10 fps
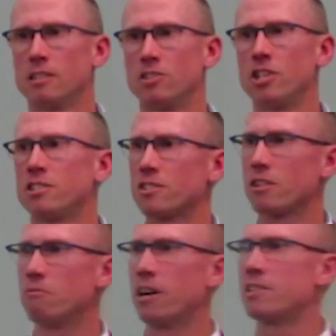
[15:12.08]
Jesus
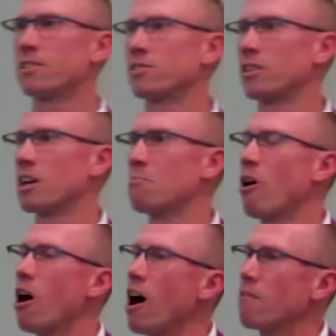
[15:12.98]
invites us to come
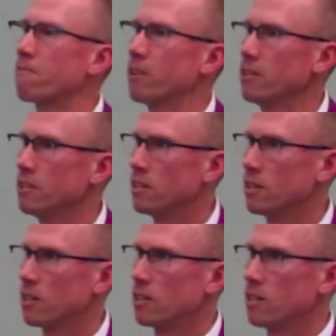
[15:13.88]
often
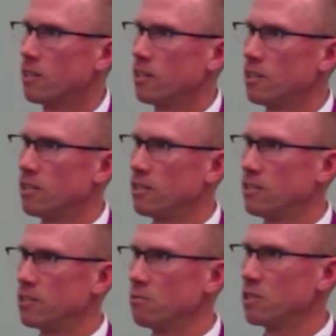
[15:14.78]

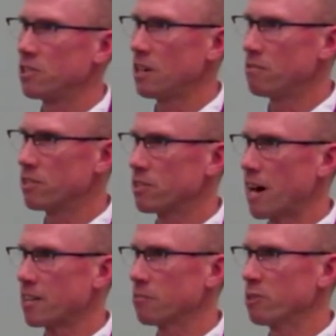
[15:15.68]
to receive the
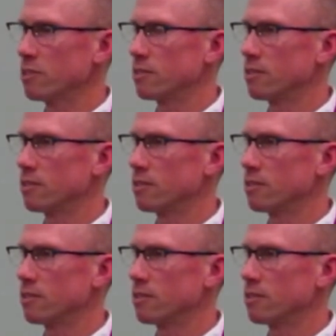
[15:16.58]
sacrament.